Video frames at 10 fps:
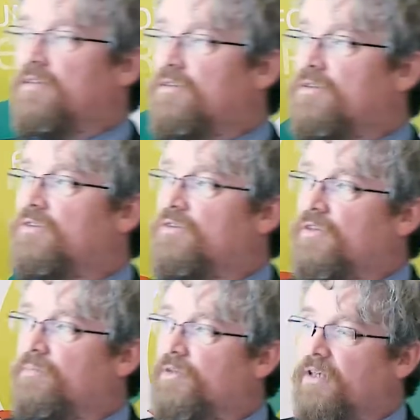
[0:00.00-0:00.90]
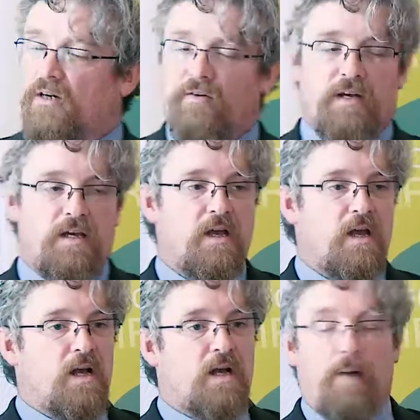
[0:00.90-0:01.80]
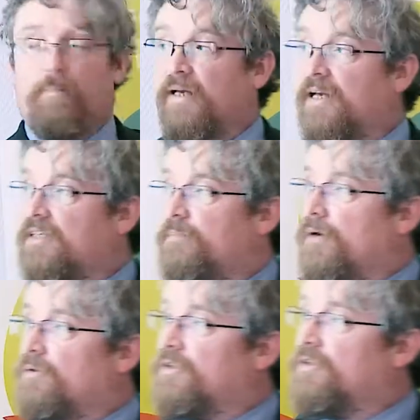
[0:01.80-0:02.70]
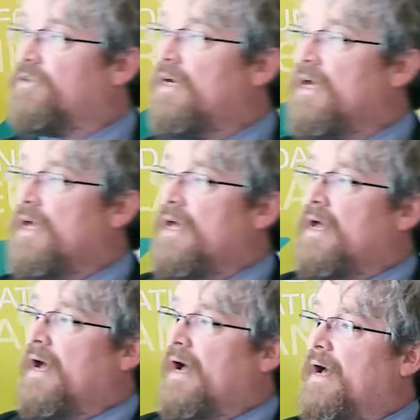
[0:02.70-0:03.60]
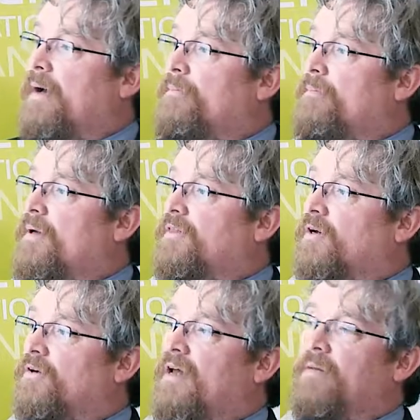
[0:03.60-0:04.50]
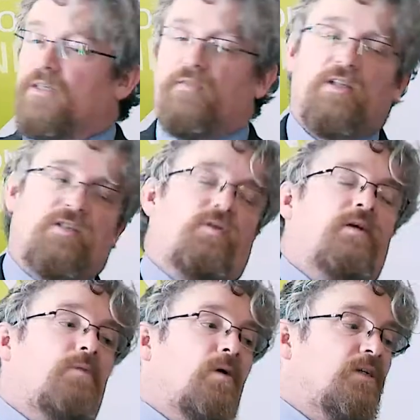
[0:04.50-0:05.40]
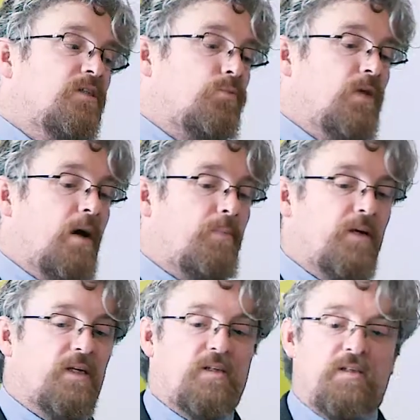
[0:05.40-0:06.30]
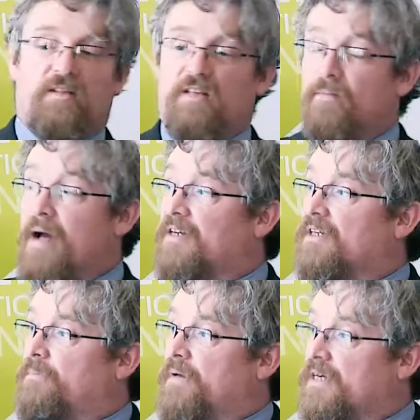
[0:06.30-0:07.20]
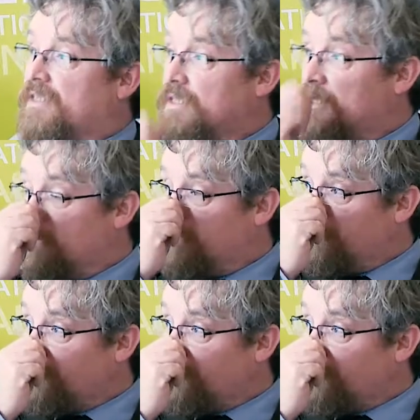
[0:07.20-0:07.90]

There's nothing particularly complicated about it. The other element of it that's very important is we operate it in a thematic basis.